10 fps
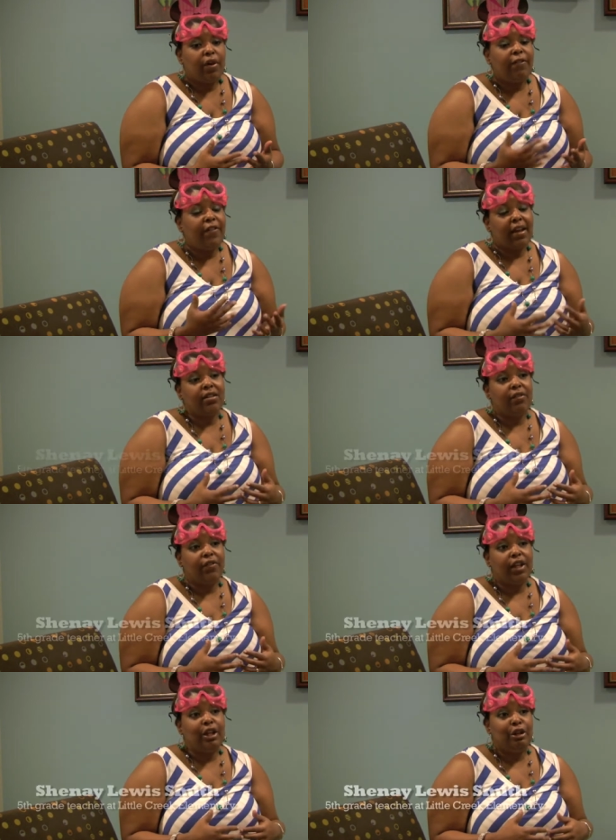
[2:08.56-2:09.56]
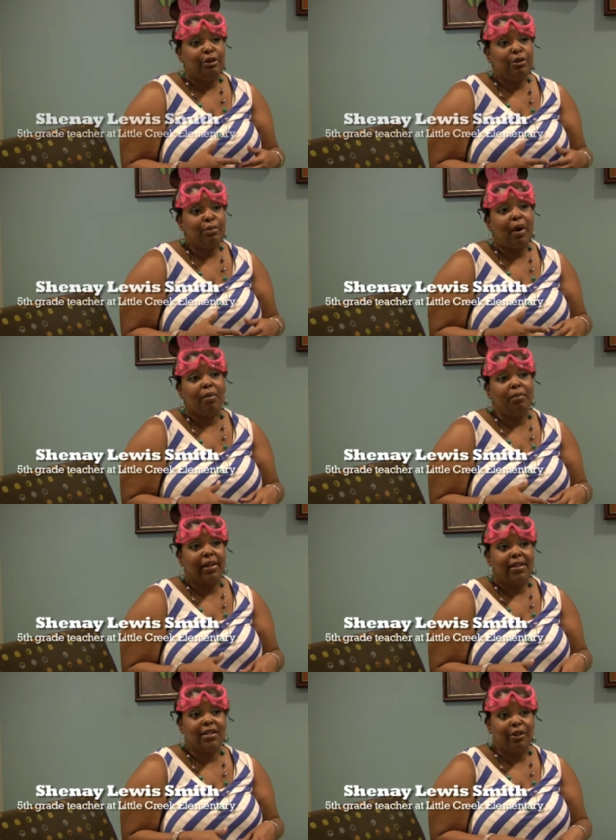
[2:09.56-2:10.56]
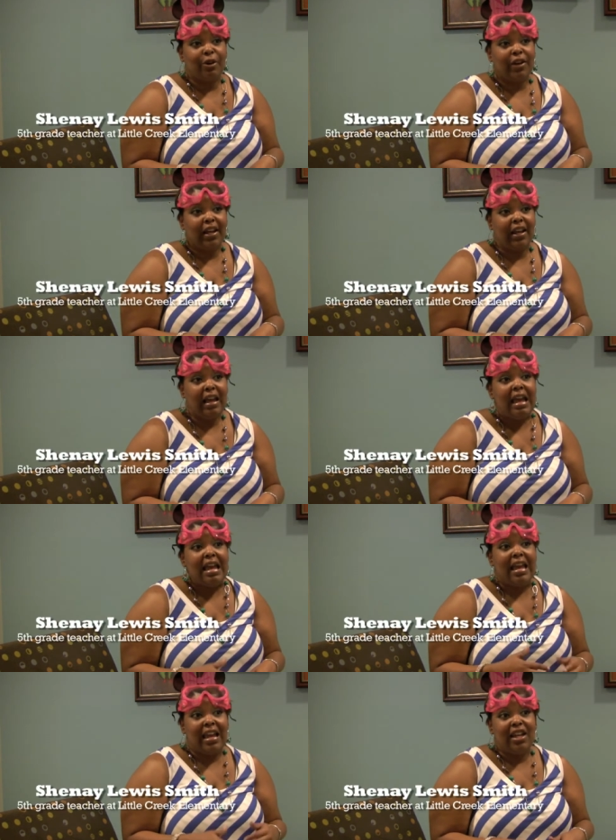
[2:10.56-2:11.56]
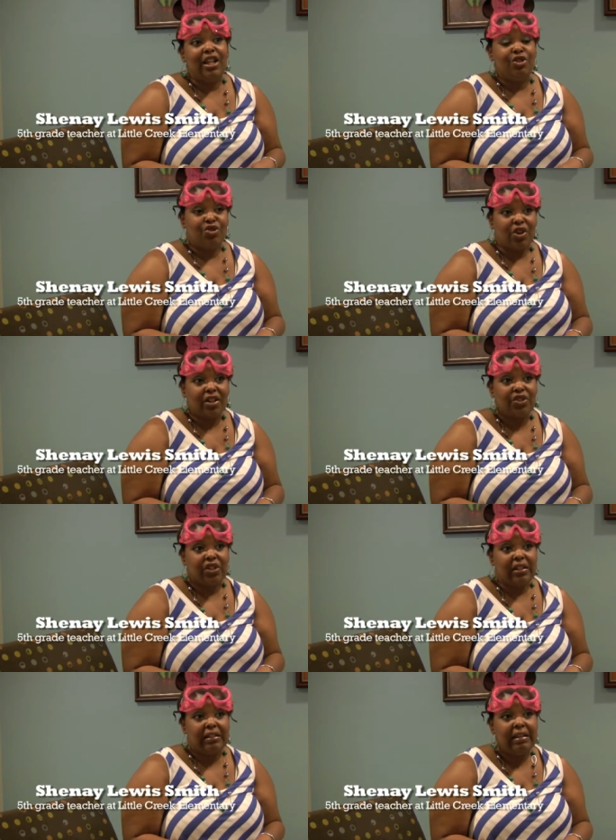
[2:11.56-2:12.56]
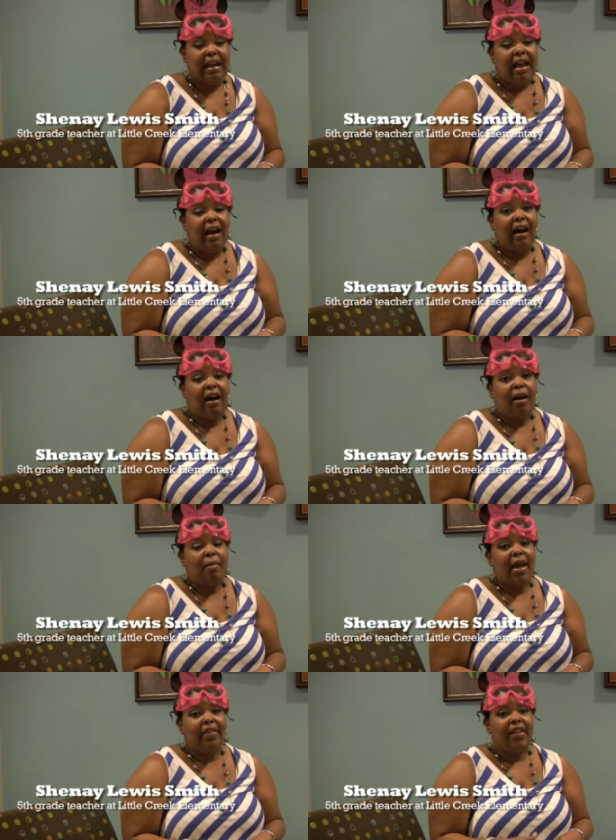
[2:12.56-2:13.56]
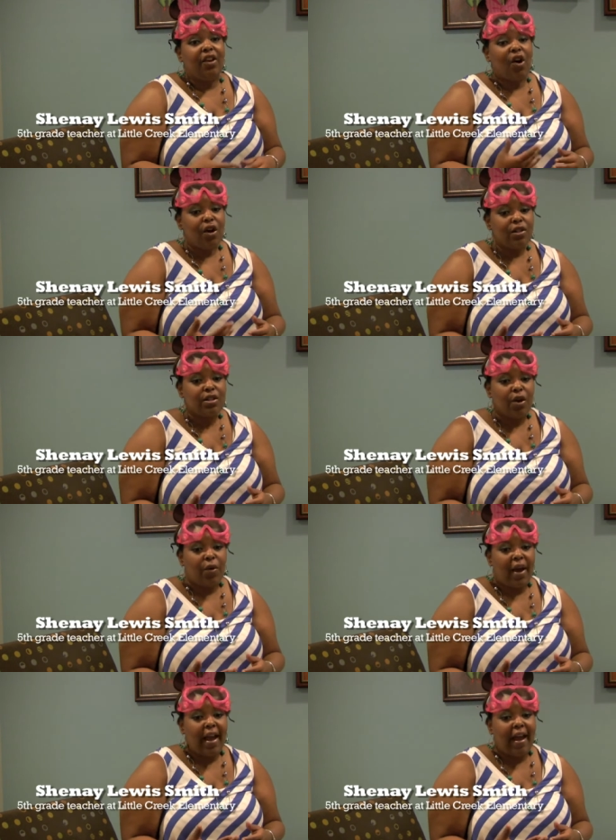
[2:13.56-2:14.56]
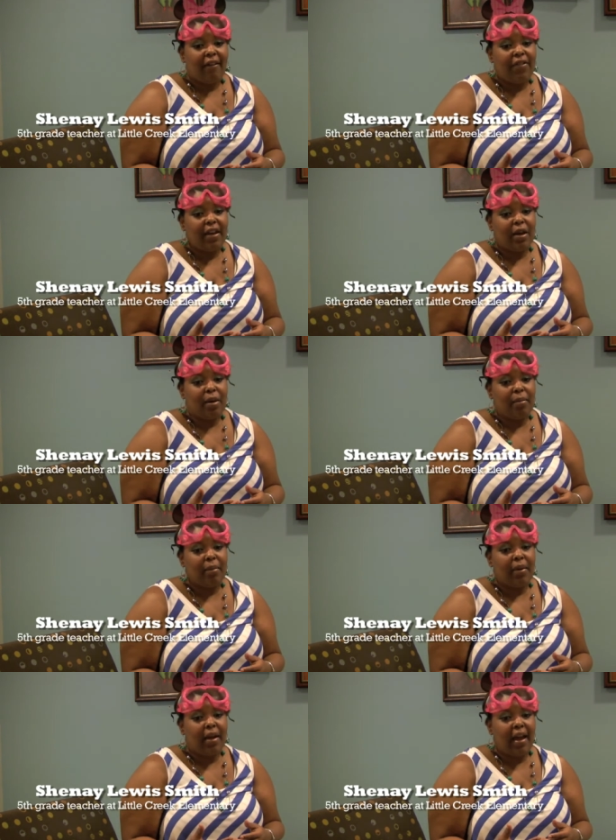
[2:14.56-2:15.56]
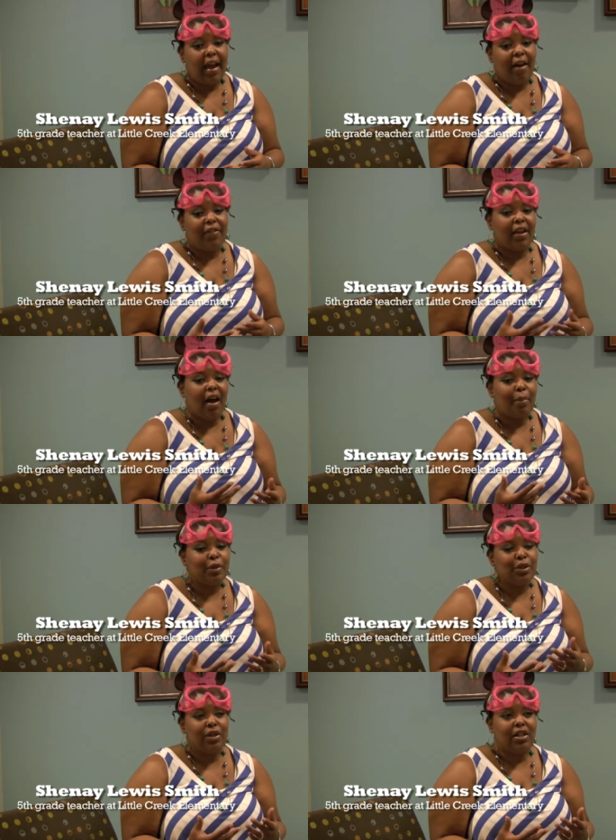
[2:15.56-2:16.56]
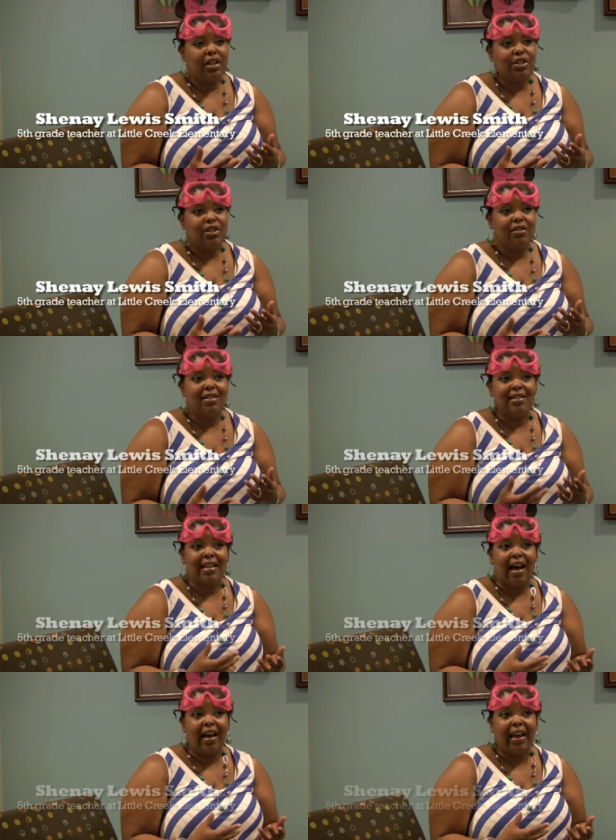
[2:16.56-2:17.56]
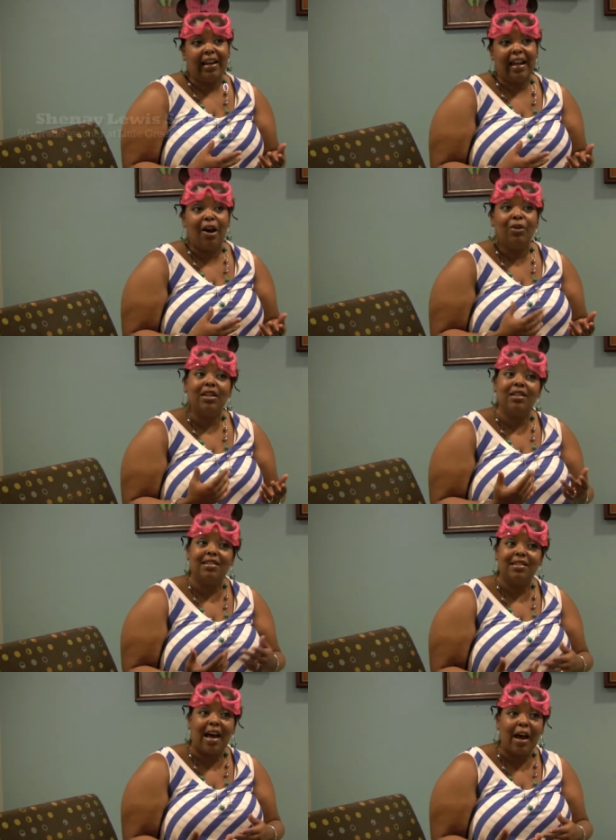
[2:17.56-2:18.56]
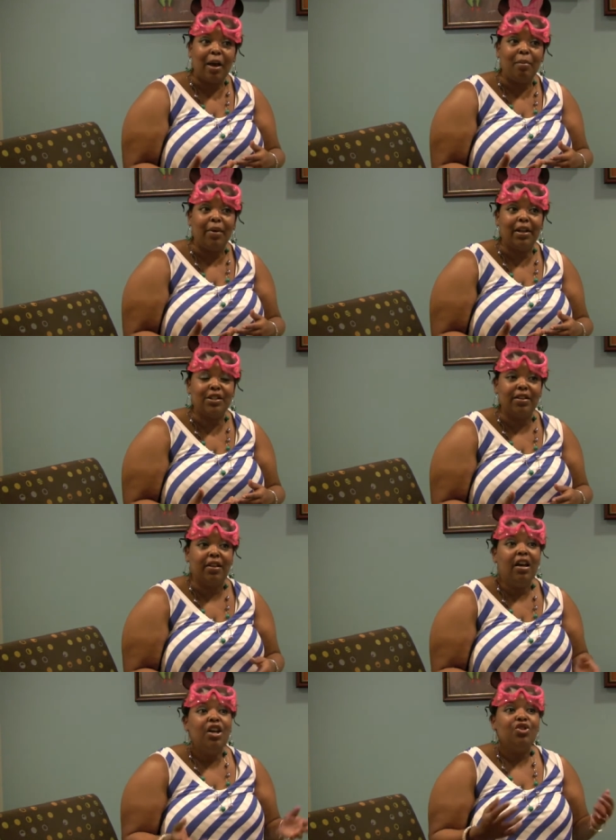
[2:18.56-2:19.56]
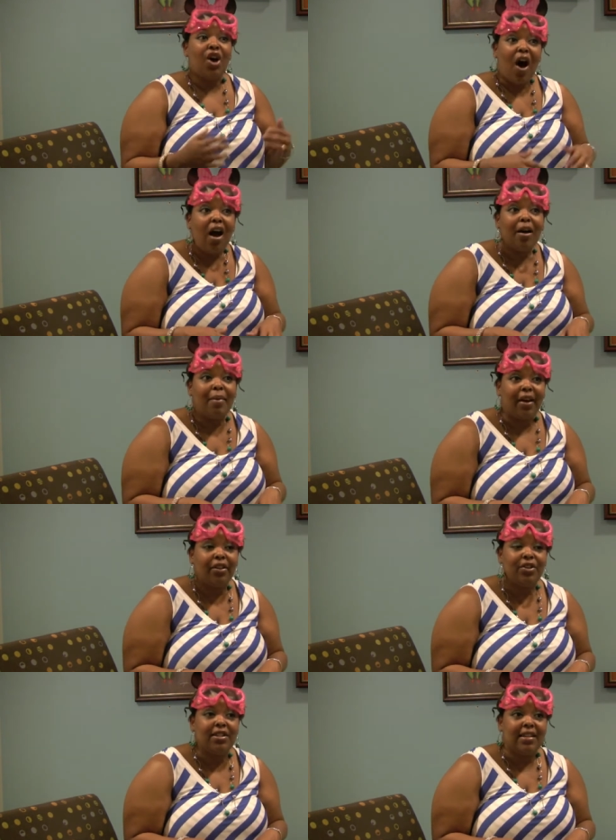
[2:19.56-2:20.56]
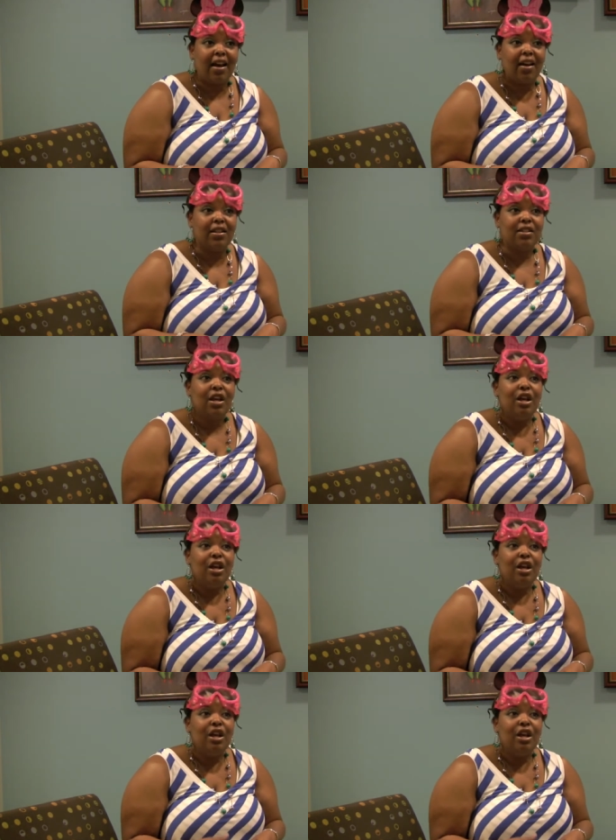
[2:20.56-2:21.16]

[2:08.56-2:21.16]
effectively use problem-based learning in instruction and then also have them have the opportunity to design, not only design, but to talk about their designs